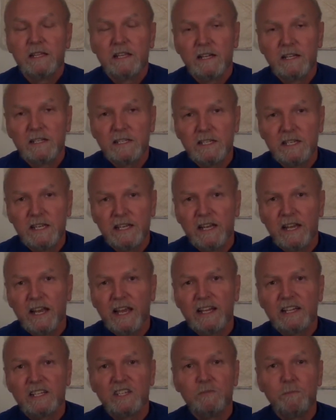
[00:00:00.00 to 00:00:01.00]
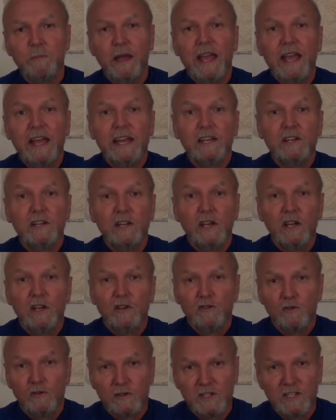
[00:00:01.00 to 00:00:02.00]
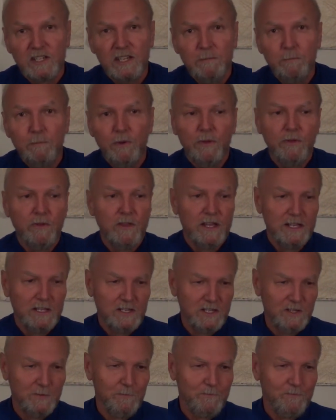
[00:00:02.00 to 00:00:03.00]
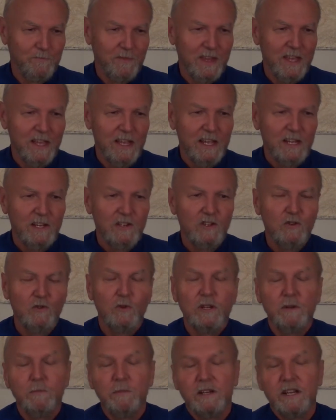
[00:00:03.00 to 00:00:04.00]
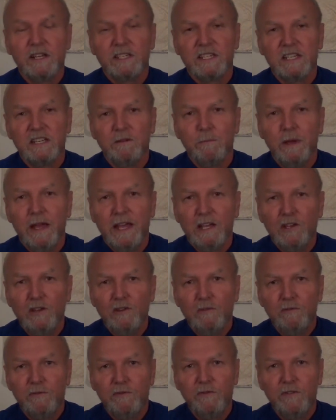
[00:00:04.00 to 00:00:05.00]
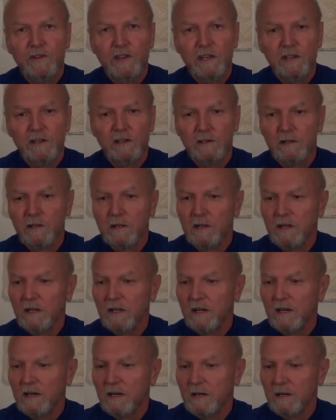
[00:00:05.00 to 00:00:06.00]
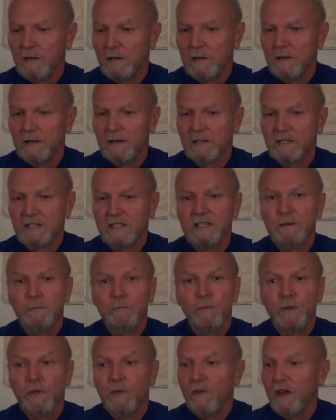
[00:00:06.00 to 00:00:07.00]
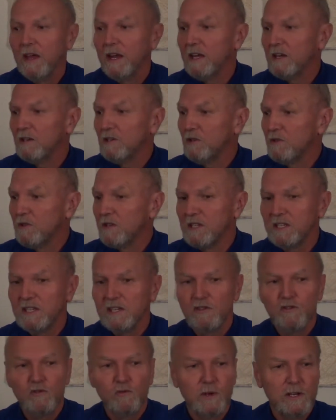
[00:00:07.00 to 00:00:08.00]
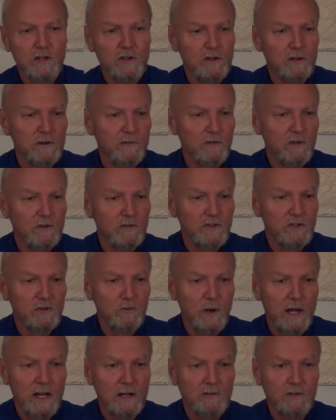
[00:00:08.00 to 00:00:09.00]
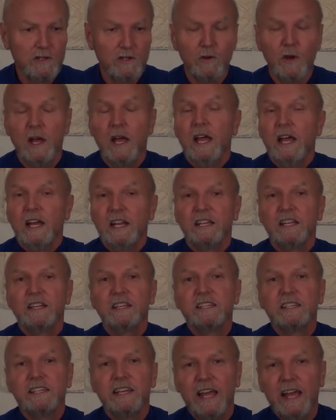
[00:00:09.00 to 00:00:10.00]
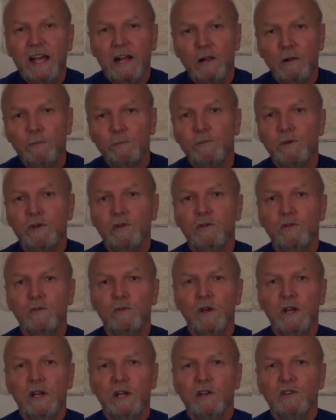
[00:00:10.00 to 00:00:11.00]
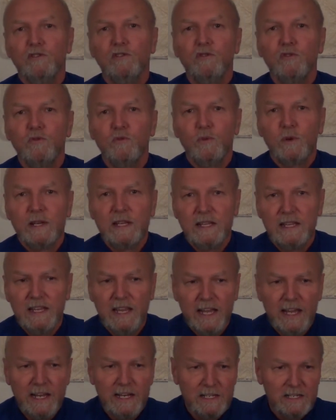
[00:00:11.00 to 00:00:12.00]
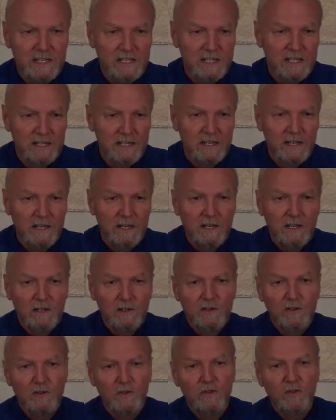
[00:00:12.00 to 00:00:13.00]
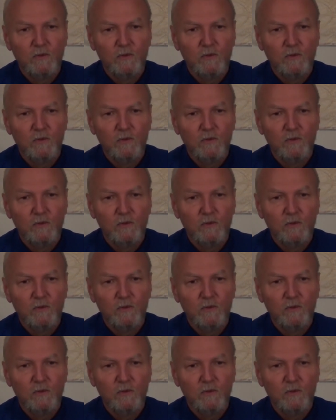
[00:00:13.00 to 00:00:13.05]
Does it expand your sympathies? Does it make you feel sympathetic to the situation of those around you? Does it help you to relate to